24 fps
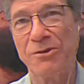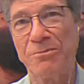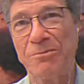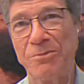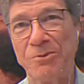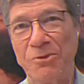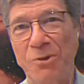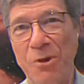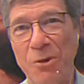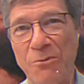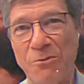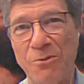
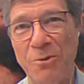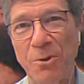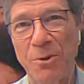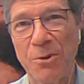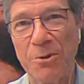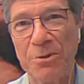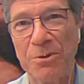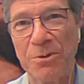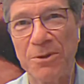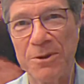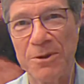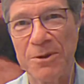and so
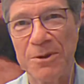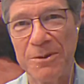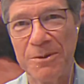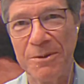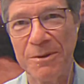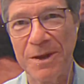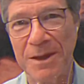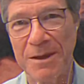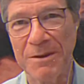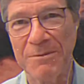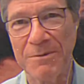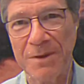forth
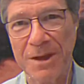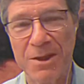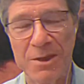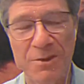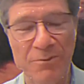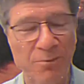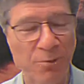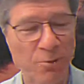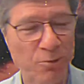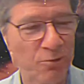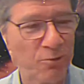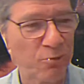in
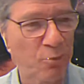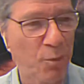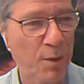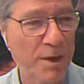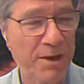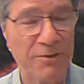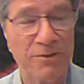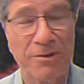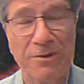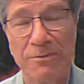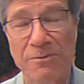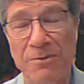the first
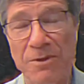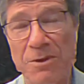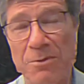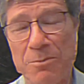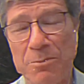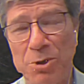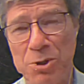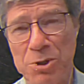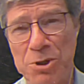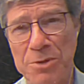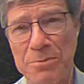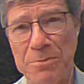weeks of the
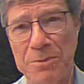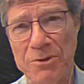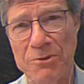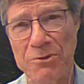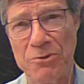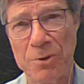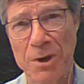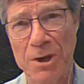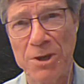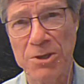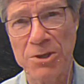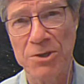Bush
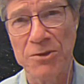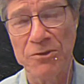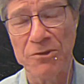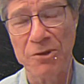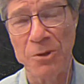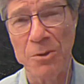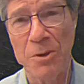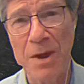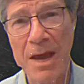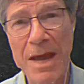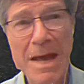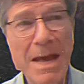administration.
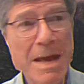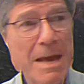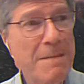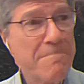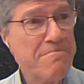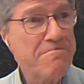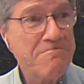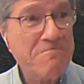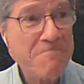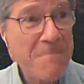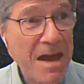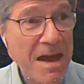So,
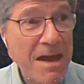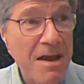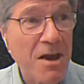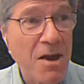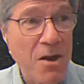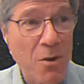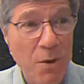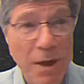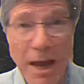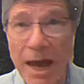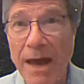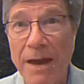
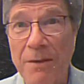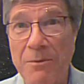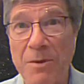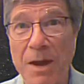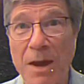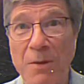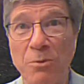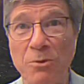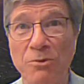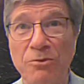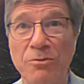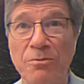okay,
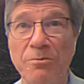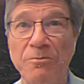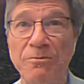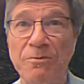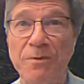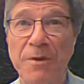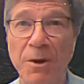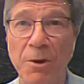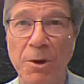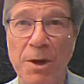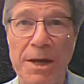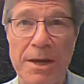I was
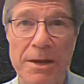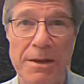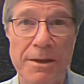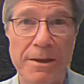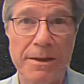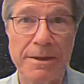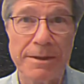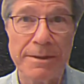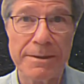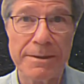very